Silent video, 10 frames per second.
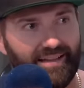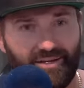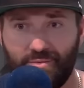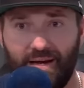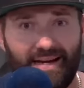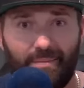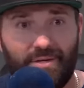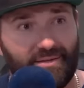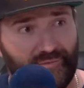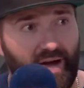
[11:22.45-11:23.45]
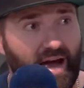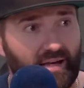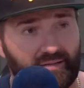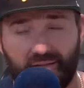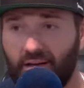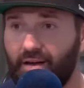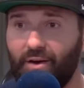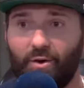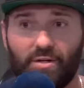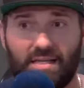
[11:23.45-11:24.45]
and then you might not be as fast
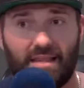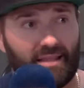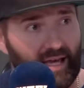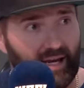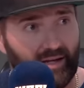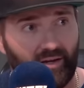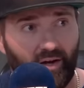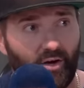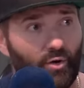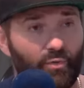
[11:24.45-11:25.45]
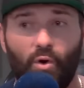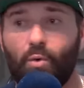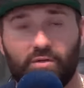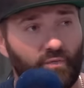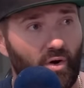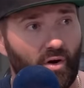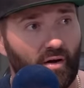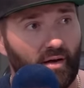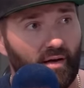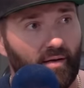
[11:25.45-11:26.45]
or as athletic or throw as far,